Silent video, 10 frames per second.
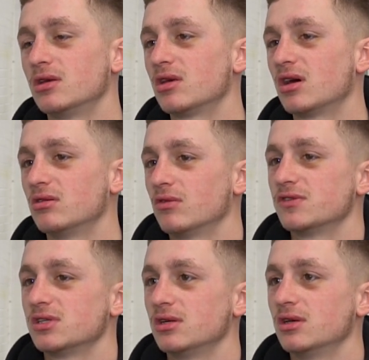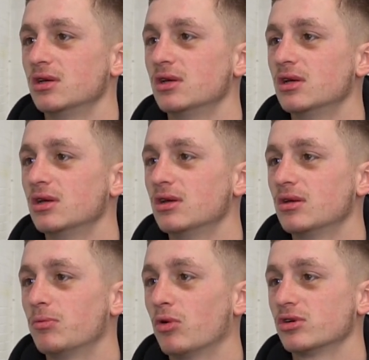You can't, obviously.
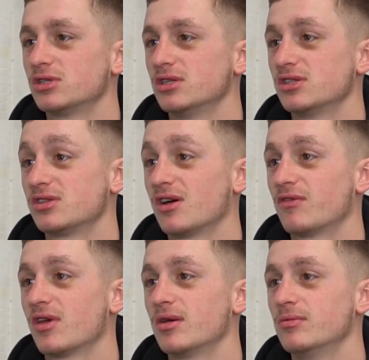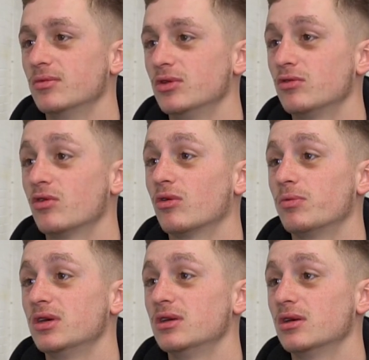Boxing is a tough game. You got to
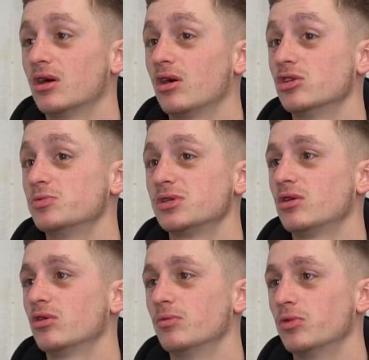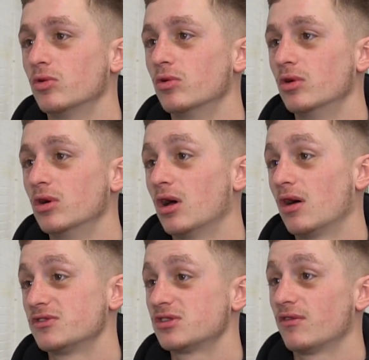be 100% on the ball
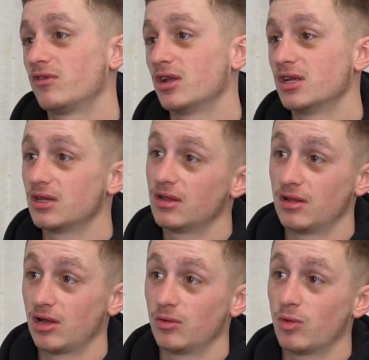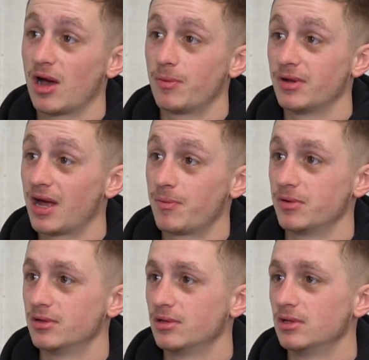of stuff like this. Like what
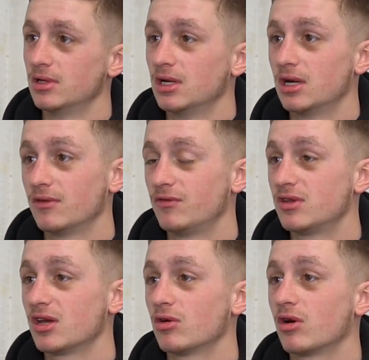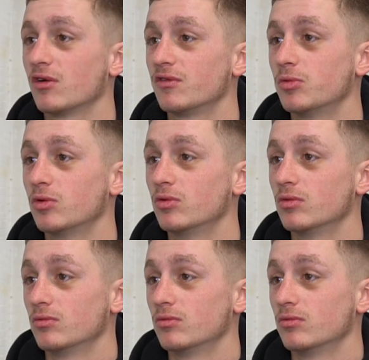happened. And if you take your eye off the ball,